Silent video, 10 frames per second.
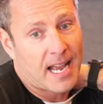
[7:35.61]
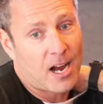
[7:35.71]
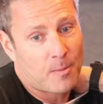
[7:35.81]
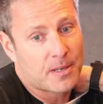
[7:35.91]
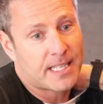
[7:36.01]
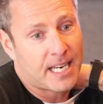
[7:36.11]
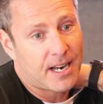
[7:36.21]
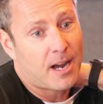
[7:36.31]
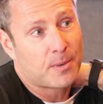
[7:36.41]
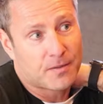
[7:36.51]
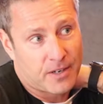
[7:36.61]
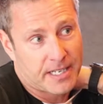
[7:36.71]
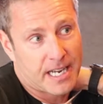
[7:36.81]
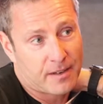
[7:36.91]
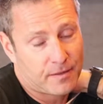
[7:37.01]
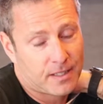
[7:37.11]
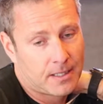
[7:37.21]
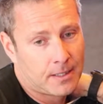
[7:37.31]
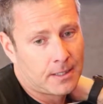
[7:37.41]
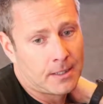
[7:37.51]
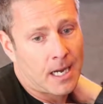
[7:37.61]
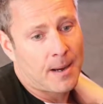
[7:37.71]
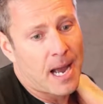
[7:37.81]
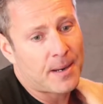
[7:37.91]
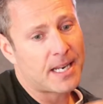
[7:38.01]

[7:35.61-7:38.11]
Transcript: Albert's very deaf, and